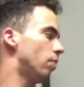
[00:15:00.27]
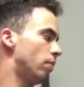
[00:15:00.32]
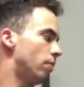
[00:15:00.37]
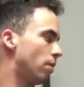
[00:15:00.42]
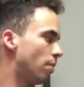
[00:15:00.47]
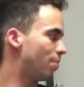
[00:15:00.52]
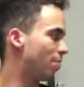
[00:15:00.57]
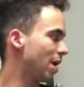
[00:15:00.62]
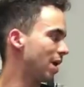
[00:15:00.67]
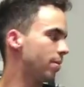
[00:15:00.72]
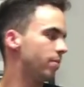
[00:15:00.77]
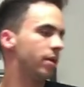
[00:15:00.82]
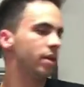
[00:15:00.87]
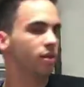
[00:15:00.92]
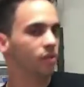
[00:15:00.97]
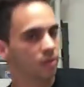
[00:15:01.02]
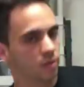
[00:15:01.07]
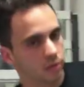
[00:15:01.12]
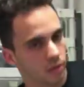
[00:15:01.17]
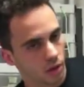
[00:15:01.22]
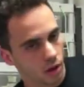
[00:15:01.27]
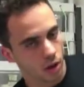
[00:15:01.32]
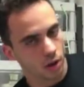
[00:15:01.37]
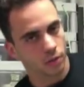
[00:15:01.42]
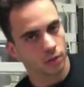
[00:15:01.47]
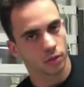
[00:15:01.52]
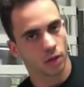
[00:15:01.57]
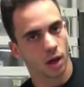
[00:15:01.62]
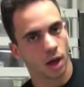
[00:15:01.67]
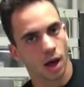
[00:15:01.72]
the babies, the
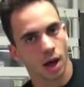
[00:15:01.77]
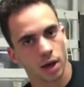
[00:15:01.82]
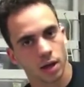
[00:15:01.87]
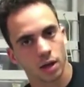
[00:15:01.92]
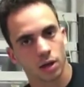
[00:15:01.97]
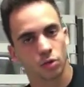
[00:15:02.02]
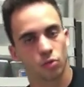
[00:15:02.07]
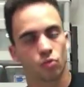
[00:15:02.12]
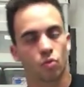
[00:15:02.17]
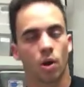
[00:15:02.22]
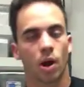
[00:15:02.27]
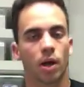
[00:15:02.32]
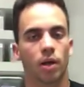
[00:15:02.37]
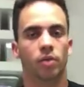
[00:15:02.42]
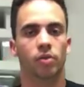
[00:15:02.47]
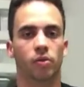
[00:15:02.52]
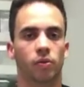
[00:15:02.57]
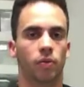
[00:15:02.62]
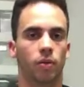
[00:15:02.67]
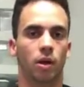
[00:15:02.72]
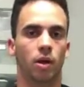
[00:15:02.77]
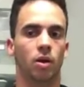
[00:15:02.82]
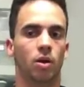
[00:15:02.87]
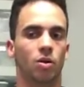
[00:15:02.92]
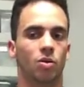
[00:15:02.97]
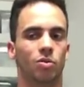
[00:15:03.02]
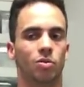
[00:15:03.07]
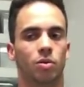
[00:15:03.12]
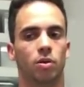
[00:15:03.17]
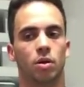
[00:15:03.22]
high-end reds, they
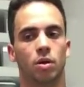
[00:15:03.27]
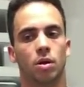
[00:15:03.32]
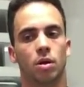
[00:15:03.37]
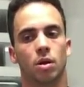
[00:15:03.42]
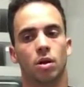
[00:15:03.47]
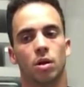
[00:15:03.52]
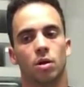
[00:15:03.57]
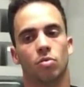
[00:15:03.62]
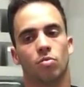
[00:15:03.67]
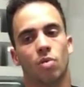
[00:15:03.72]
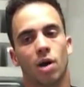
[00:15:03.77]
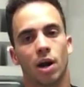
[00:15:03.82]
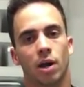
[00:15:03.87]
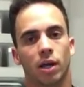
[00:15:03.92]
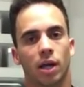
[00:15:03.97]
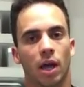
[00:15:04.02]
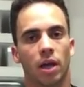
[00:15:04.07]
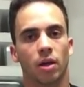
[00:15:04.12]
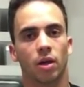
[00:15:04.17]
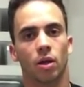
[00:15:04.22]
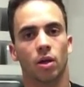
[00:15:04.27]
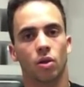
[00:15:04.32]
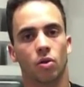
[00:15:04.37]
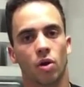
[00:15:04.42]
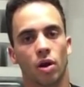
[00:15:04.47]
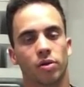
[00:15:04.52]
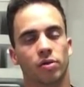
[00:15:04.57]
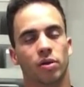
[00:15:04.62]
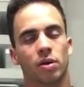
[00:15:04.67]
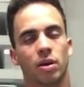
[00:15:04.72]
don't.
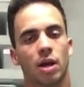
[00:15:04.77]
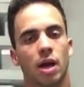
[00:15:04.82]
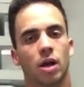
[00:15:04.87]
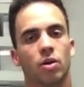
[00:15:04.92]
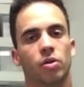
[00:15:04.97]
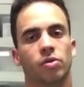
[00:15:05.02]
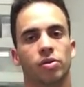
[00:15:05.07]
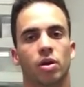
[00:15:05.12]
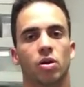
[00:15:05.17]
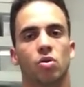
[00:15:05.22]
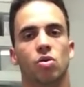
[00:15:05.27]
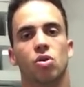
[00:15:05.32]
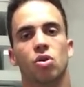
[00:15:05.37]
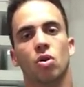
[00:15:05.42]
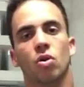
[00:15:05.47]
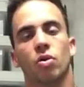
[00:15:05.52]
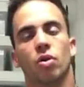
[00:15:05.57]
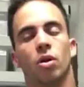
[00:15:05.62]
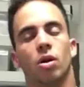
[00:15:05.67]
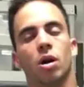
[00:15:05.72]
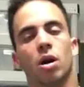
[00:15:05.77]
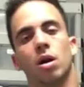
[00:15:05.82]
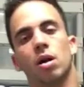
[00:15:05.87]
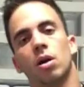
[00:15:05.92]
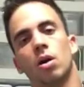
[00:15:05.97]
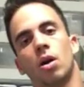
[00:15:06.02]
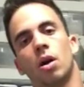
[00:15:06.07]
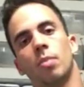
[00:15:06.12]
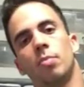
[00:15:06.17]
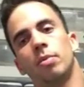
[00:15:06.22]
Crested geckos, they don't show their
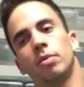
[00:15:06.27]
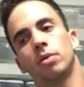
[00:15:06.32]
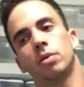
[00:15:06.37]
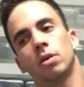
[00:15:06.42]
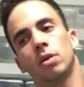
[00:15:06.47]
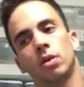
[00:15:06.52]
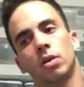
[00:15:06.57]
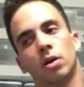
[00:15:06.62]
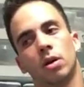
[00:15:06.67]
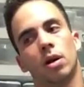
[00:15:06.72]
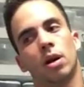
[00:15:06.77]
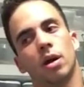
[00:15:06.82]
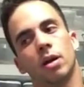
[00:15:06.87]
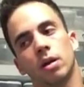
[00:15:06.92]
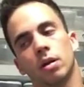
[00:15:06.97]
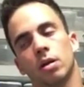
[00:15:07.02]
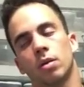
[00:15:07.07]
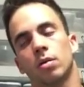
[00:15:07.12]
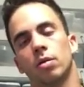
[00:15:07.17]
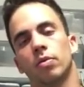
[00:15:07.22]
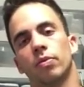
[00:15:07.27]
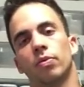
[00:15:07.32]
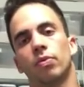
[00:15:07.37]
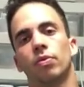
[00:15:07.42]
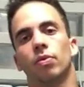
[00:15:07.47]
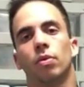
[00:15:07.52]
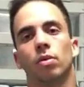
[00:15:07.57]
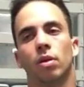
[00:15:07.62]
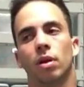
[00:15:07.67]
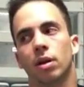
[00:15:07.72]
color up until they're
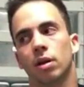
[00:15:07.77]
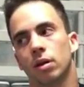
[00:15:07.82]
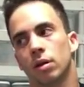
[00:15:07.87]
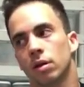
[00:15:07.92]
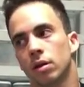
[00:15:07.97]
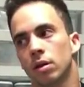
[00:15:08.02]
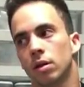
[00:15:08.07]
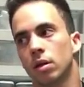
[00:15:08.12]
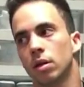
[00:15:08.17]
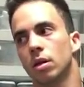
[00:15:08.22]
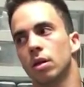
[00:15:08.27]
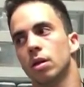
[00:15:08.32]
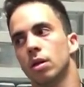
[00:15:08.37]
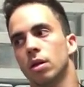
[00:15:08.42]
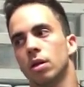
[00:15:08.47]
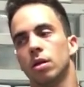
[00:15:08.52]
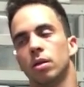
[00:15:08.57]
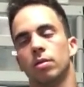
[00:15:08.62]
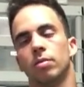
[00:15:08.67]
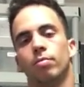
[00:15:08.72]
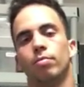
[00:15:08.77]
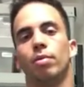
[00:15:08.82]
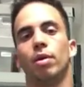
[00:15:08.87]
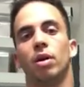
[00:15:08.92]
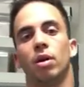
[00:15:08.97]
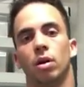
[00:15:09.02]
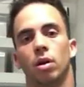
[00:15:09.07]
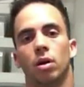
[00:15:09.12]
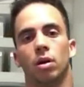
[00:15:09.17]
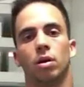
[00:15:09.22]
like
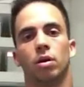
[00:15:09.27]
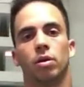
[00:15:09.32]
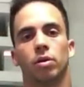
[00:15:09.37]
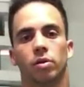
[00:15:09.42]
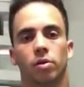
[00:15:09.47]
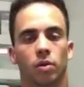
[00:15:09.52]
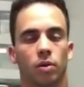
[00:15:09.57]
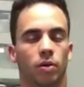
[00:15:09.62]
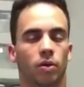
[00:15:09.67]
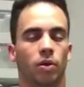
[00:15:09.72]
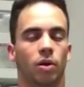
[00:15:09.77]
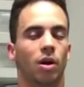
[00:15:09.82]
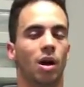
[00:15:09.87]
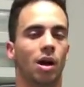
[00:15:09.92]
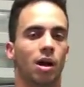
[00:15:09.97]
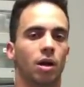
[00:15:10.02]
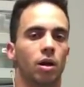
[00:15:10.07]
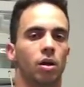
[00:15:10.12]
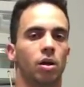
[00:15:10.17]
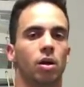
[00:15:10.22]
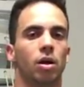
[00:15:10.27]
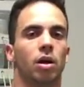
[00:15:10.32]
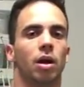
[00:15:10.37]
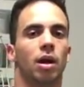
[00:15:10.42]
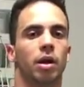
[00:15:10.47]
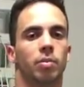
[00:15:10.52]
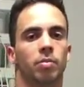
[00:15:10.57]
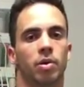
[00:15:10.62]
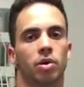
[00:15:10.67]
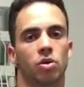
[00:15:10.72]
bigger. So they're not gonna look
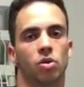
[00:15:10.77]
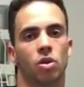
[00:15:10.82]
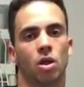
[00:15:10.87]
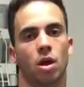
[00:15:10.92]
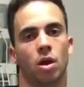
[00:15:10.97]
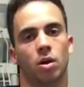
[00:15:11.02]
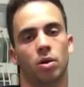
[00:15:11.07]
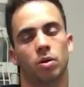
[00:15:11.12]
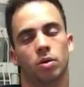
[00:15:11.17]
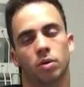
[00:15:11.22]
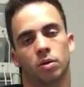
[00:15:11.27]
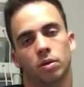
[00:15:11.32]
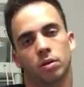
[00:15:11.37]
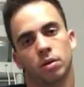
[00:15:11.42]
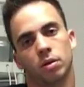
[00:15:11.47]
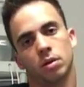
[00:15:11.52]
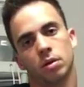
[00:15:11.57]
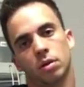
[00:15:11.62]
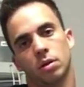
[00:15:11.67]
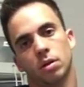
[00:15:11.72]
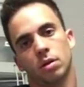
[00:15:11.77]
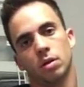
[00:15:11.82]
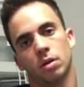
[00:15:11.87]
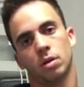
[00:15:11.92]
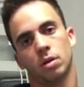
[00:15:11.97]
like much now.